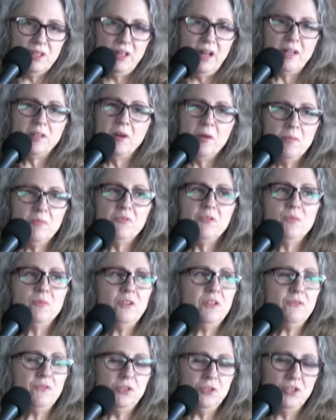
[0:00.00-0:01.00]
I come from
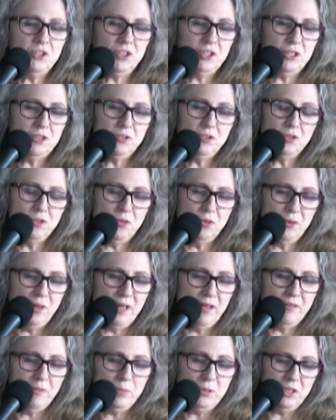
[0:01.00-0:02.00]
refugees, so
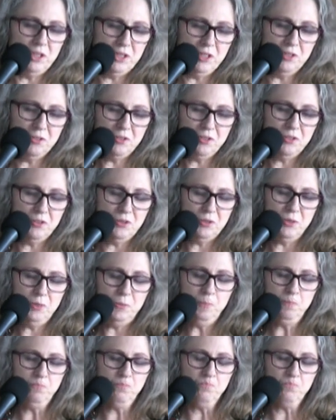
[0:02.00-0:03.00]
I have particular
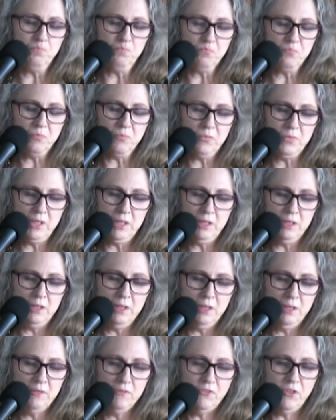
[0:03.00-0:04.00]

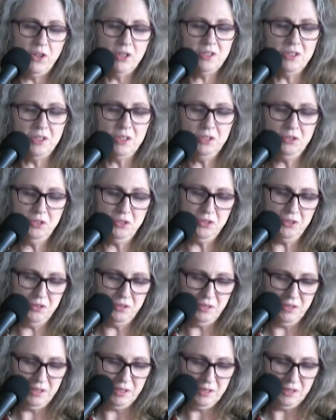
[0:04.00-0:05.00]

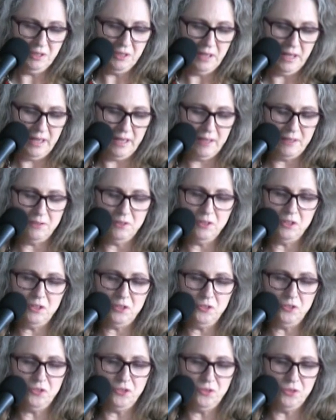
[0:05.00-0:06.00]
fondness and
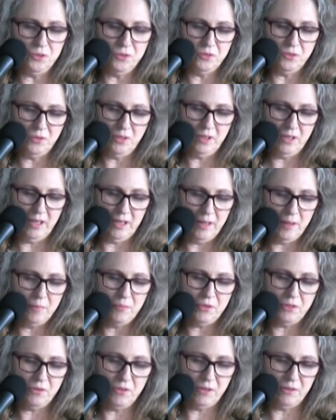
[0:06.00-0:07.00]
concern and
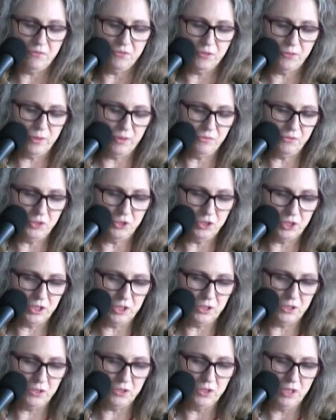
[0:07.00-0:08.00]
empathy for
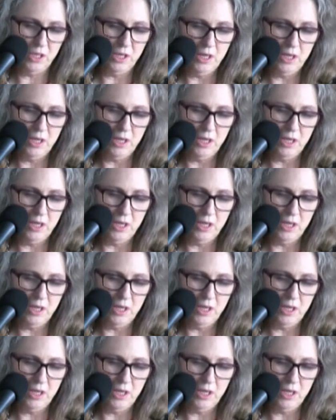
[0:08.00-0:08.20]
refugees.